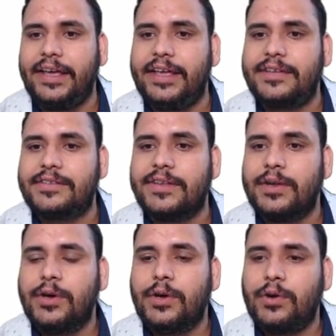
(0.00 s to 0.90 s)
is
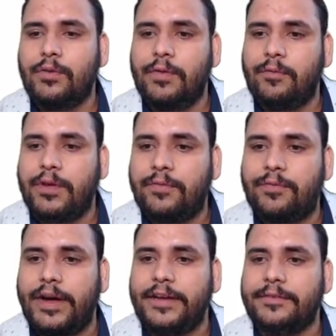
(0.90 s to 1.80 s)

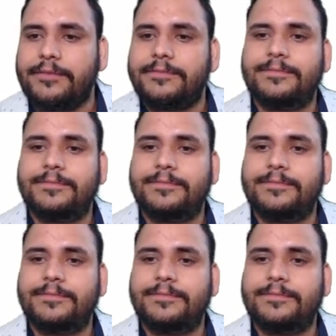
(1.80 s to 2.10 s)
255.